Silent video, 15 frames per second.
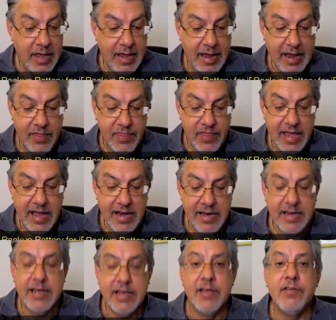And that
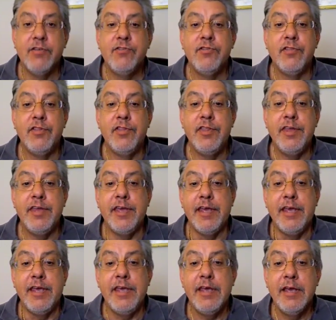is
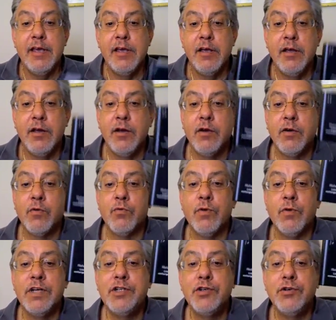the
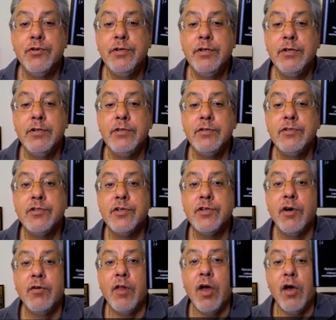Richard
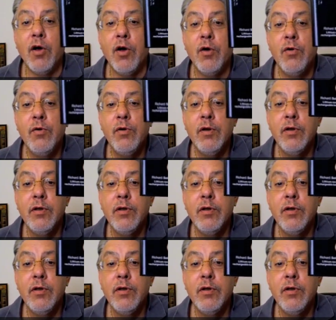Solo